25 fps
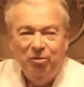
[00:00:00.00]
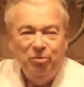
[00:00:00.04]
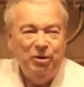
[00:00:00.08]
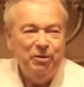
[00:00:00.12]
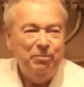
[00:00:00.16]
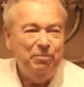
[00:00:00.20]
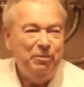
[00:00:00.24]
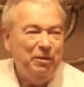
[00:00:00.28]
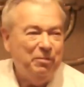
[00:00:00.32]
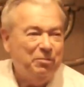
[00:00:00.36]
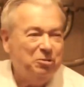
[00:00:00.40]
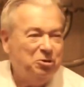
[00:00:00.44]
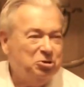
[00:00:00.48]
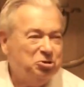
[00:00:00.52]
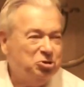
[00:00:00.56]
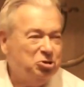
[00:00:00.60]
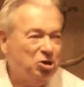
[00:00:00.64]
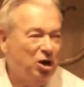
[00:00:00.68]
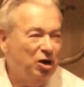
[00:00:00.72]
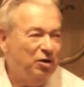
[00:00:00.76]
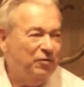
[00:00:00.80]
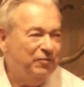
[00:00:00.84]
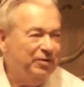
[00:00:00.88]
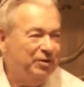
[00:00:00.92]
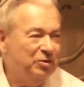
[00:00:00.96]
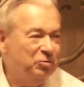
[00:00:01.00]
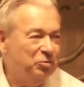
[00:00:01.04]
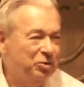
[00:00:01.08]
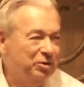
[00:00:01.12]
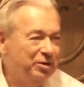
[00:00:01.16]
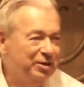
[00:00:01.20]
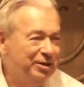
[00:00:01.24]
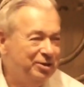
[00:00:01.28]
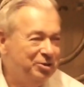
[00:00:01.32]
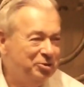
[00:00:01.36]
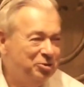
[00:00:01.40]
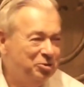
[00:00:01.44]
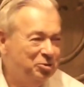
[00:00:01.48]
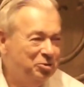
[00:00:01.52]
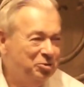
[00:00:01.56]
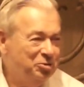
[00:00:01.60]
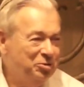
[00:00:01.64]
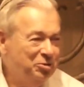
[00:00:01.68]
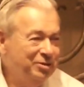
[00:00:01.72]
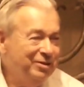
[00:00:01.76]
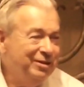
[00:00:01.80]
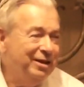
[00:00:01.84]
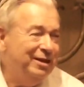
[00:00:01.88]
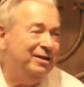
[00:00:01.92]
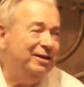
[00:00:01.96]
When people are starving, what
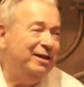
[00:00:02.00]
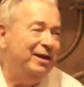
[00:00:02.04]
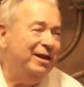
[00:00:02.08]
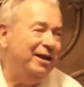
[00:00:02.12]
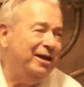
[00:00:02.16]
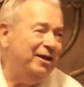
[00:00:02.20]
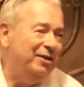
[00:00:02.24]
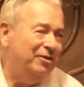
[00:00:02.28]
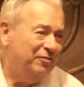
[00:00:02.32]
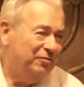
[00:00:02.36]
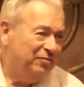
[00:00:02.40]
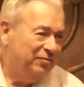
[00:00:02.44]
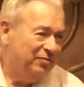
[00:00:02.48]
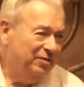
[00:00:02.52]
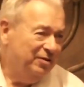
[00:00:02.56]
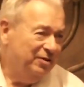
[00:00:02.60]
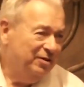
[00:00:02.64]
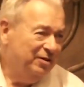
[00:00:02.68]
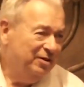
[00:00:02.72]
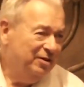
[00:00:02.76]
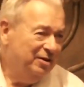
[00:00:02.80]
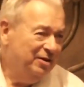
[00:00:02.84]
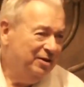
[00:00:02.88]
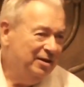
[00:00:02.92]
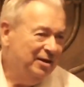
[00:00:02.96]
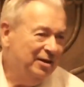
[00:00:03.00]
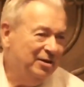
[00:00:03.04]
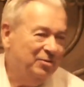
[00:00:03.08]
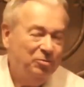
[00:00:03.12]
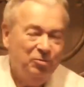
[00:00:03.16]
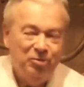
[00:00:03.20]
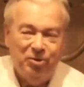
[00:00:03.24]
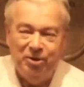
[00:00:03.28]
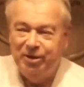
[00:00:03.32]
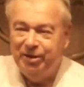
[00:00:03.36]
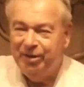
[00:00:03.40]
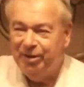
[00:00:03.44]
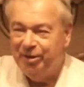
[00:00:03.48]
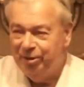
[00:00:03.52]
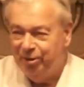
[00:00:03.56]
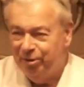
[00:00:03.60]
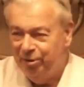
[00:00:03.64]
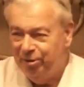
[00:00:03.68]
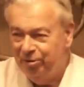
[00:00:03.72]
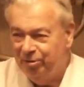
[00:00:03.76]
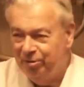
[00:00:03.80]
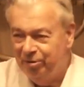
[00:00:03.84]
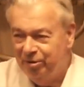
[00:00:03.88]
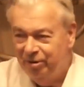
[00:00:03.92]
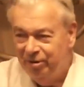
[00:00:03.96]
do? They leave. Where do they
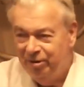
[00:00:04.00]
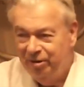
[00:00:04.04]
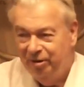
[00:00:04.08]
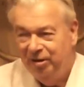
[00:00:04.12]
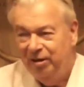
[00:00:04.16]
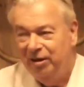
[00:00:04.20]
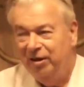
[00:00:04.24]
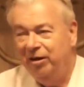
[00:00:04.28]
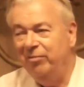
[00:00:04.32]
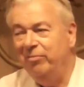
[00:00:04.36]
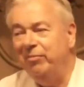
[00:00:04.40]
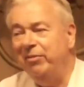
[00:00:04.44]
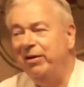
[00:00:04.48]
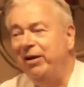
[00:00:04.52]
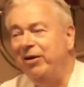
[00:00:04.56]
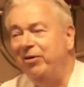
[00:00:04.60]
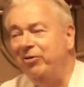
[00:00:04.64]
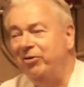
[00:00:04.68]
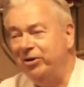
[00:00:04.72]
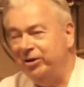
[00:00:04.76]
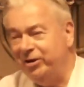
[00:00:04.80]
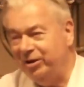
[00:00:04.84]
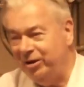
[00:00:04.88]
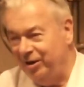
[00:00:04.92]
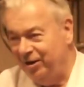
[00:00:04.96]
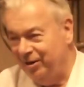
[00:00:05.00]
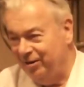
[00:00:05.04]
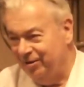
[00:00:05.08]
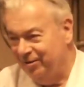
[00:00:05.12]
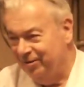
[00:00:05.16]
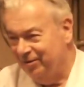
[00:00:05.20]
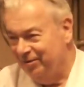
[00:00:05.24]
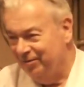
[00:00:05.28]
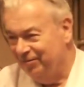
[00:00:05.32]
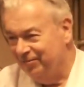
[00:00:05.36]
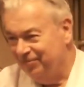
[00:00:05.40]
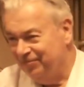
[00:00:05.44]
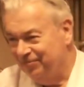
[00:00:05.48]
go? America.